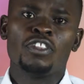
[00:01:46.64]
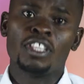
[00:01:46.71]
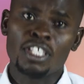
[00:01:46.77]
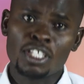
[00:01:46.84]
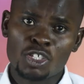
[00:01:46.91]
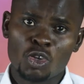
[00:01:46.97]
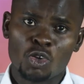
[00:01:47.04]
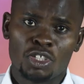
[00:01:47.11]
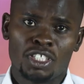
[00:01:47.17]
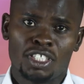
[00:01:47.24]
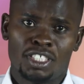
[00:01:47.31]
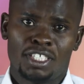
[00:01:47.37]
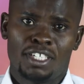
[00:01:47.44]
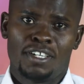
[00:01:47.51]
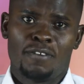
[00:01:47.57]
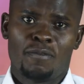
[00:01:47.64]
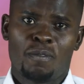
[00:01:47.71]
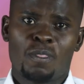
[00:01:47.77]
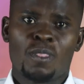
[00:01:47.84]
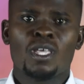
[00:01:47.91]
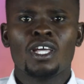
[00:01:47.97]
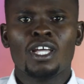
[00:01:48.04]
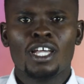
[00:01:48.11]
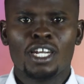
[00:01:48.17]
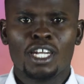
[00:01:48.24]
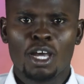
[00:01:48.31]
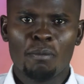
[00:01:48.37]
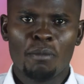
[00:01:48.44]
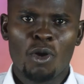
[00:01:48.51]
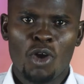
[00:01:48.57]
this condition?
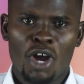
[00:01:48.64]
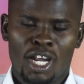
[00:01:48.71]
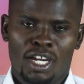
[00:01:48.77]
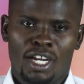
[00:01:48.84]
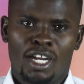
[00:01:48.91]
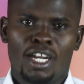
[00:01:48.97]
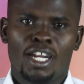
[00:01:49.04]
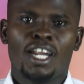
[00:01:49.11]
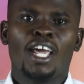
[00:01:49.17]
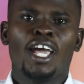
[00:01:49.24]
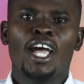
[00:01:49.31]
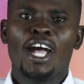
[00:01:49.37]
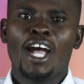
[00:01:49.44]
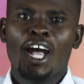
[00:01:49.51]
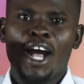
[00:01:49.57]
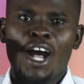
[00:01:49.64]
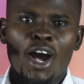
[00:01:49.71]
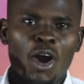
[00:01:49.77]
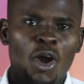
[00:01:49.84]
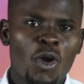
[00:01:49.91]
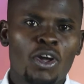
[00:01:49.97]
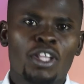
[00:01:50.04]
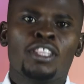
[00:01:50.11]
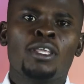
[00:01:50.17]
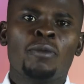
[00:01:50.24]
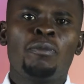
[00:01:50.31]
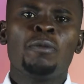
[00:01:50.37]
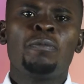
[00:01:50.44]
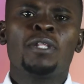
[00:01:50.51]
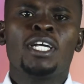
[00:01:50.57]
Number one, the
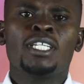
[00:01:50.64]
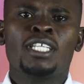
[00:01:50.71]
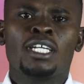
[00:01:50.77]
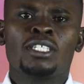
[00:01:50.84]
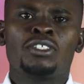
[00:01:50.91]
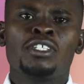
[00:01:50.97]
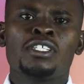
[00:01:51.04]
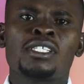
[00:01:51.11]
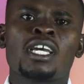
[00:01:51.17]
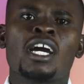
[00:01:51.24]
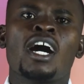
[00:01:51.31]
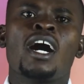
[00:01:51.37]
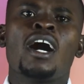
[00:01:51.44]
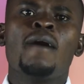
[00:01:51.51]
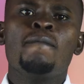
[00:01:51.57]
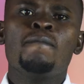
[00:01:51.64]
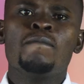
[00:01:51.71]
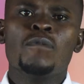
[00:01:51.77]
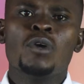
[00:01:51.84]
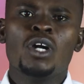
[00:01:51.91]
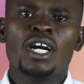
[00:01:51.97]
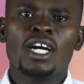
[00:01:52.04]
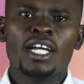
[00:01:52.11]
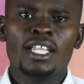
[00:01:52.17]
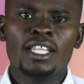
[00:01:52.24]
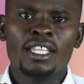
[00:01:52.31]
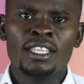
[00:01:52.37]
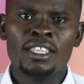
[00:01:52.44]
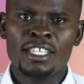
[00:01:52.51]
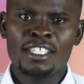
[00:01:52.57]
people that are at risk are
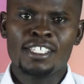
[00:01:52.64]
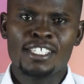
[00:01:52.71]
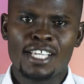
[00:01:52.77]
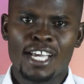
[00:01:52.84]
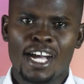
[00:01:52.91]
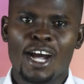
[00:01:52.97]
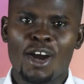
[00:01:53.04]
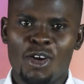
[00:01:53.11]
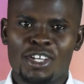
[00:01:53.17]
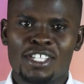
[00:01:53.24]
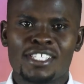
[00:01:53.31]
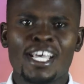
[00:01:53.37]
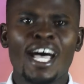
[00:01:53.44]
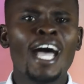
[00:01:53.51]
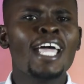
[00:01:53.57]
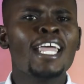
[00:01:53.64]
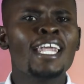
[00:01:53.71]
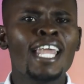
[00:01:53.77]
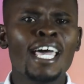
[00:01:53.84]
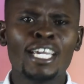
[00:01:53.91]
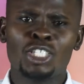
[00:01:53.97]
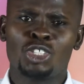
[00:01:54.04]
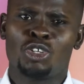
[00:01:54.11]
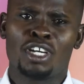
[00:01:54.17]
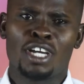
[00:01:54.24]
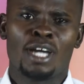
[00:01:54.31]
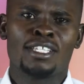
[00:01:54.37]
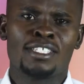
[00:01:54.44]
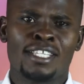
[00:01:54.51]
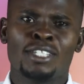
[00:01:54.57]
these younger ones. I like
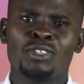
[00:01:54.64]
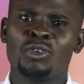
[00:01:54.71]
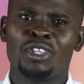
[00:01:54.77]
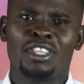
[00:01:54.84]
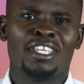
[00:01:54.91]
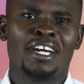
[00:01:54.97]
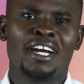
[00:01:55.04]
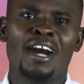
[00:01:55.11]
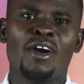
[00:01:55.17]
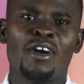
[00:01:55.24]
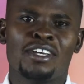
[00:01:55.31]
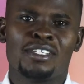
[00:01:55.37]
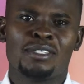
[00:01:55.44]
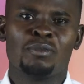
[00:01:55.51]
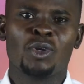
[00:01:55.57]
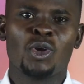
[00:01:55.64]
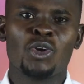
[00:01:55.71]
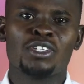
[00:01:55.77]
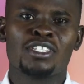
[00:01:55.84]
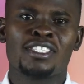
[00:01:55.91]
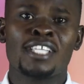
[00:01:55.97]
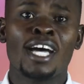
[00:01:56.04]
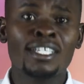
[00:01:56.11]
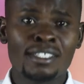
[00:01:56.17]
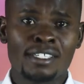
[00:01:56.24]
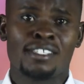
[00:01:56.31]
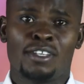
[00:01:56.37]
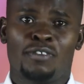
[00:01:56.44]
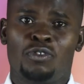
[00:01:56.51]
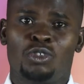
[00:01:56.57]
starting with younger ones because that
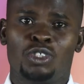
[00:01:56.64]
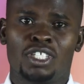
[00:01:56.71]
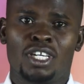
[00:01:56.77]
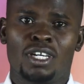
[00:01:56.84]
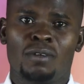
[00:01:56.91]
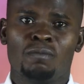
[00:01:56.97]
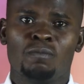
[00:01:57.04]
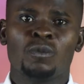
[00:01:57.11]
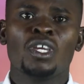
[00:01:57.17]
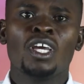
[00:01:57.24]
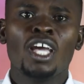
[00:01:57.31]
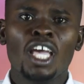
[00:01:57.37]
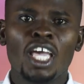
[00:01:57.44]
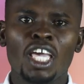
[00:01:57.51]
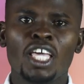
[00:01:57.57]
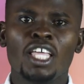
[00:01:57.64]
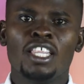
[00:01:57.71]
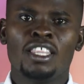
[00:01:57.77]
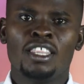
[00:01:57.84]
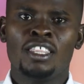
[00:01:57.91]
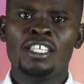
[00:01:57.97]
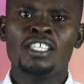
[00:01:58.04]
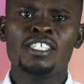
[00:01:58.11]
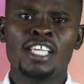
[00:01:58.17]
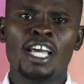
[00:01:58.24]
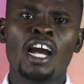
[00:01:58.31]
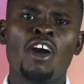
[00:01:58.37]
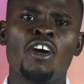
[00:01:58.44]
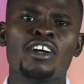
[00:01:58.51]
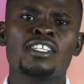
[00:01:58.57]
is the future. These
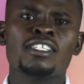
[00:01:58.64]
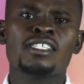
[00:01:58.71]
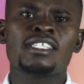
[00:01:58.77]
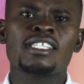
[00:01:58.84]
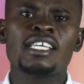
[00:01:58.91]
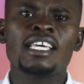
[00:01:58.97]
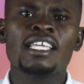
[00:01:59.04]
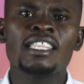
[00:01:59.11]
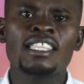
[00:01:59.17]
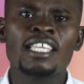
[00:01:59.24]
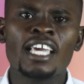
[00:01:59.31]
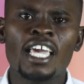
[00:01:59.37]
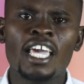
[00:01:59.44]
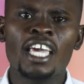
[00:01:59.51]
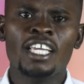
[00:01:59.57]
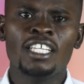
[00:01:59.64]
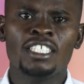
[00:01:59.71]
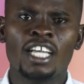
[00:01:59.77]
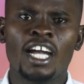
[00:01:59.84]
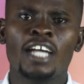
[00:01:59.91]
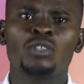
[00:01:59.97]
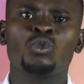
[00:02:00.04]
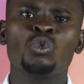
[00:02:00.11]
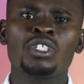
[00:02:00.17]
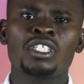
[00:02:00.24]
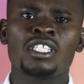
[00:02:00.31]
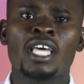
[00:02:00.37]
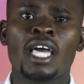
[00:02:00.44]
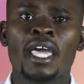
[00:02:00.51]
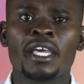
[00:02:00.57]
younger ones, the age at which
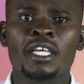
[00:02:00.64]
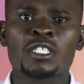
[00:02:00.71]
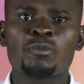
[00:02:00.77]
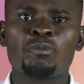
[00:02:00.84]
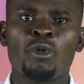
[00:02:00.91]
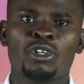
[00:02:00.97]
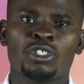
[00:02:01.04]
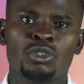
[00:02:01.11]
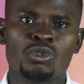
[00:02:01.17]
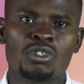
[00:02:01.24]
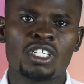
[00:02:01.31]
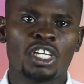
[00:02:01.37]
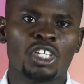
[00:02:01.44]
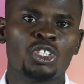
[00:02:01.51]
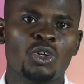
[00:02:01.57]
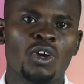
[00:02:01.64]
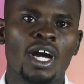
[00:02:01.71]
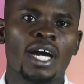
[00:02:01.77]
they are exposed to sexual